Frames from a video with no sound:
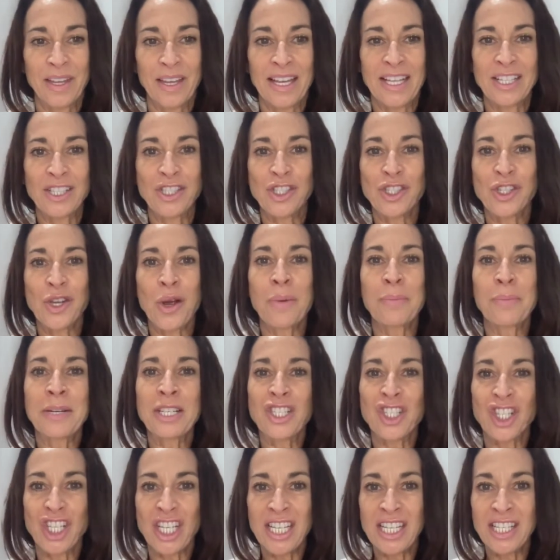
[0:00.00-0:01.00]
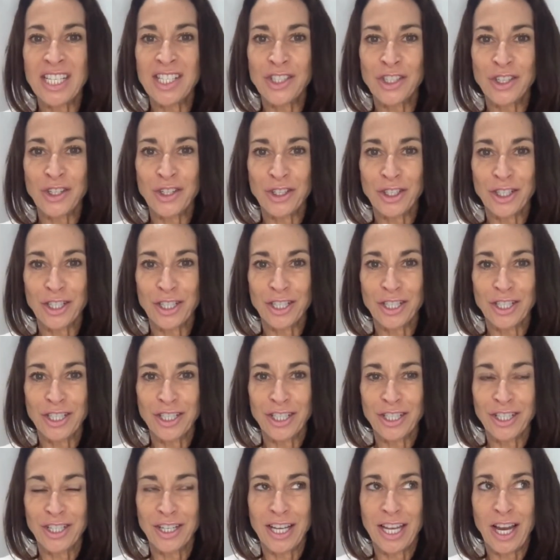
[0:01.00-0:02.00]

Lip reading: it's so much easier.